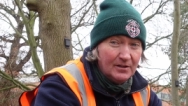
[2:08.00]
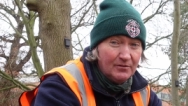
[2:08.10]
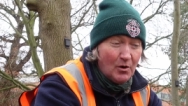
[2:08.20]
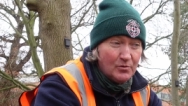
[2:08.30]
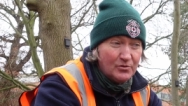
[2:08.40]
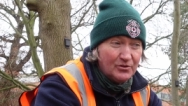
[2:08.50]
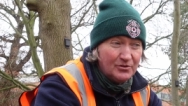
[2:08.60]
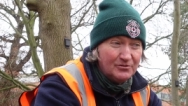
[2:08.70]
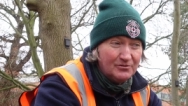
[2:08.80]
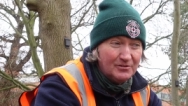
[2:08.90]
erosion,
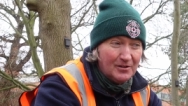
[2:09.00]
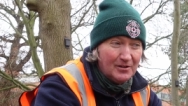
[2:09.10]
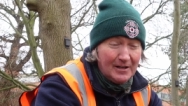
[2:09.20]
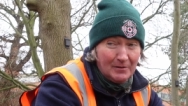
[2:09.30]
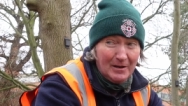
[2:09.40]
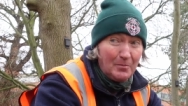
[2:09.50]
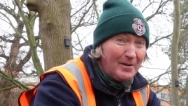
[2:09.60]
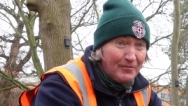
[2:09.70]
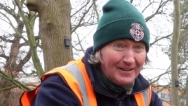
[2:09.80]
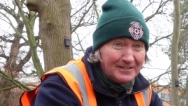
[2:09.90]
a little bit
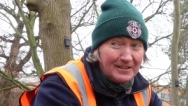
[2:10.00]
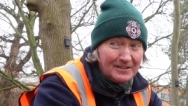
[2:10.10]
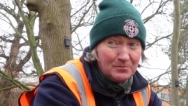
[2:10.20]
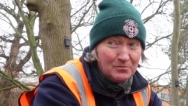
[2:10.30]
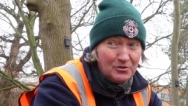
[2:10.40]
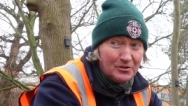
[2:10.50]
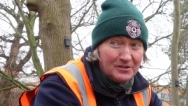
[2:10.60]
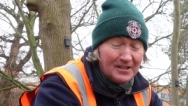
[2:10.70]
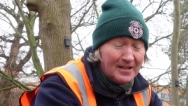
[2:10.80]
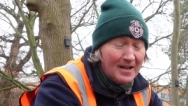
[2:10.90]
of vandalism, you could
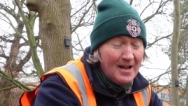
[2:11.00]
say.